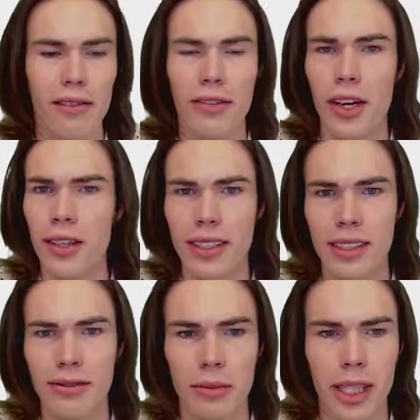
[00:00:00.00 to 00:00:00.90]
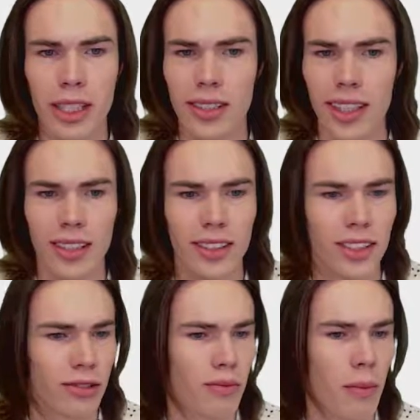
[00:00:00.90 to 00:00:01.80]
various information. I can
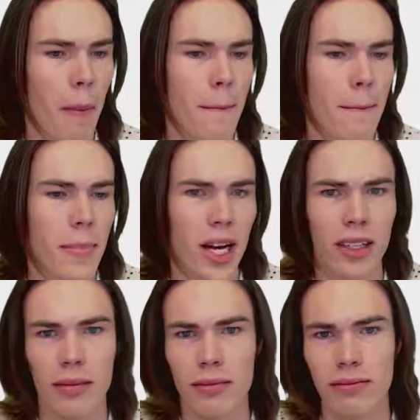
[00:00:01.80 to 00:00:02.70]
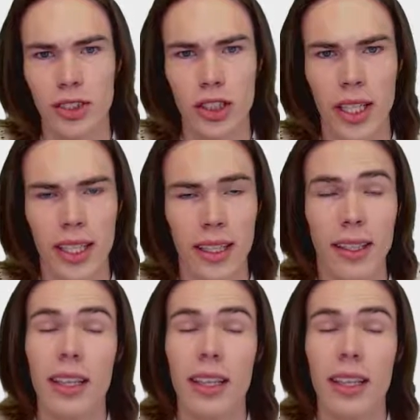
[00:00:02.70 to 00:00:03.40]
just bam, straight in.